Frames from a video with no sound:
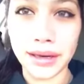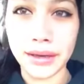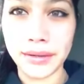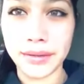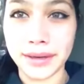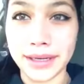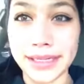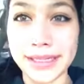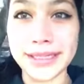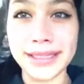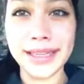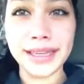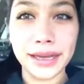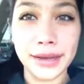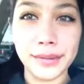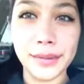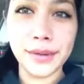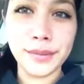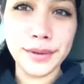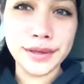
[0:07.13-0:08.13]
anyways,
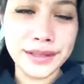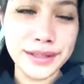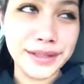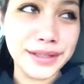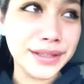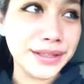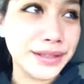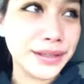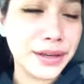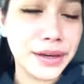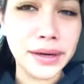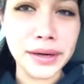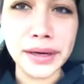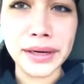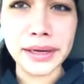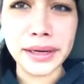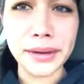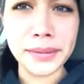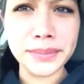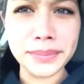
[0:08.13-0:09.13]
I'm in my sister's car
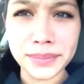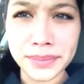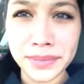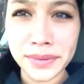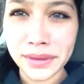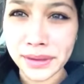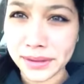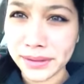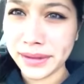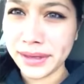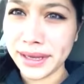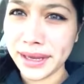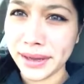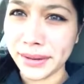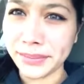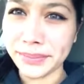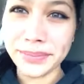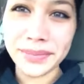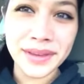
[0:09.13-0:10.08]
right now. Yeah.